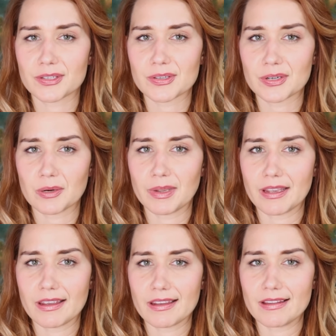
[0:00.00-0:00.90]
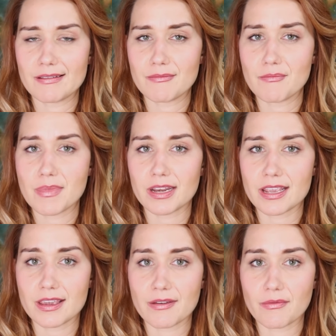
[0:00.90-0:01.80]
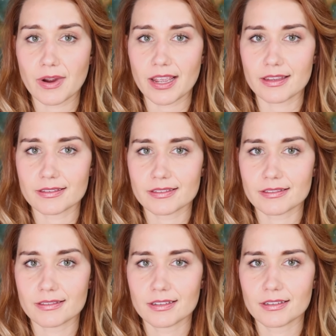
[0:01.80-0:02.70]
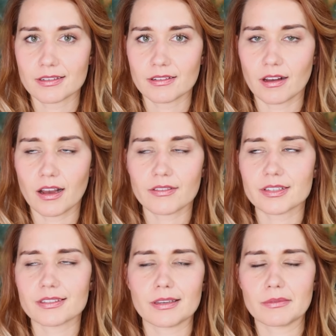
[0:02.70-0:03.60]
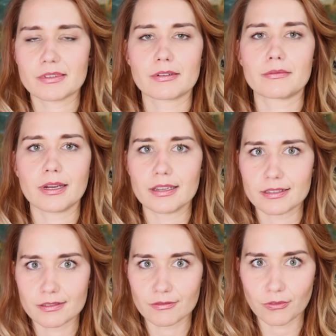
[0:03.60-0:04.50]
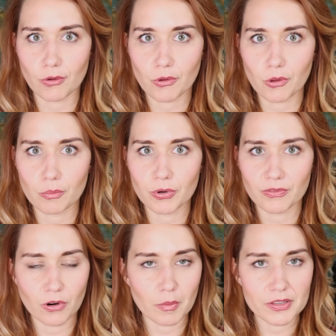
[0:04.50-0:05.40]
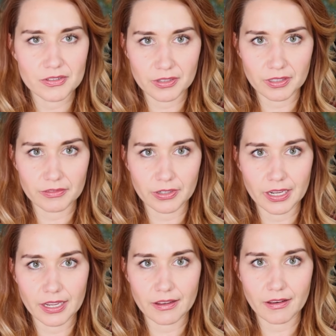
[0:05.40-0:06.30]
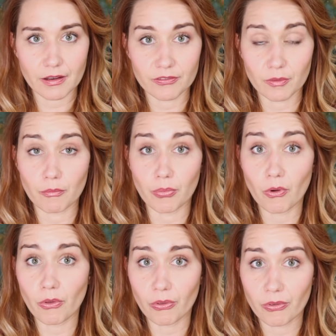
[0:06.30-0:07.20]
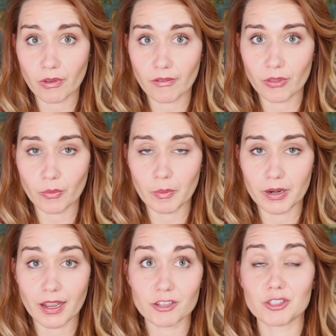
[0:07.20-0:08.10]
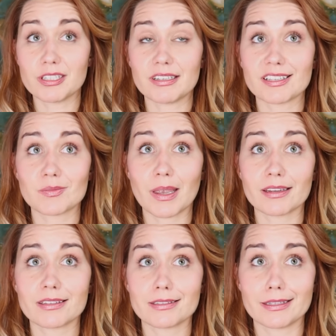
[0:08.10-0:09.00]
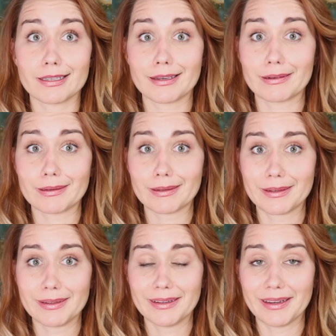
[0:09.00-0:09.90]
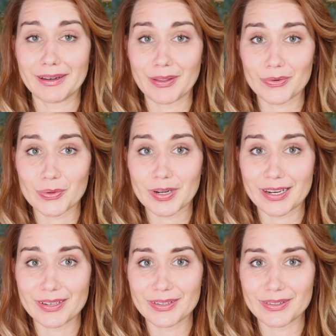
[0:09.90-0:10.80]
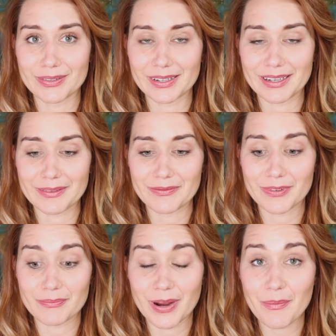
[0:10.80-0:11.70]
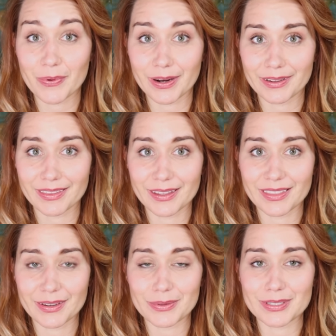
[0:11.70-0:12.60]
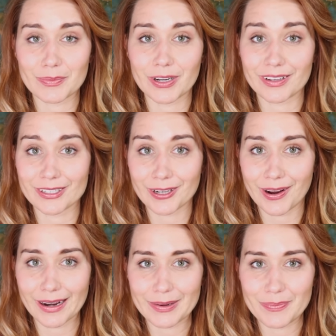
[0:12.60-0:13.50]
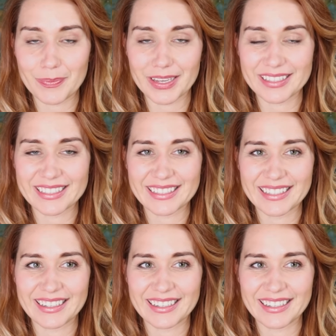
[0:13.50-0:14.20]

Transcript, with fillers: felt disturbing in many ways. Obviously, it was a great vocal performance delivery uh, from both of the women. I actually didn't expect to hear another woman I knew um, from prep work that there was someone on guitar, but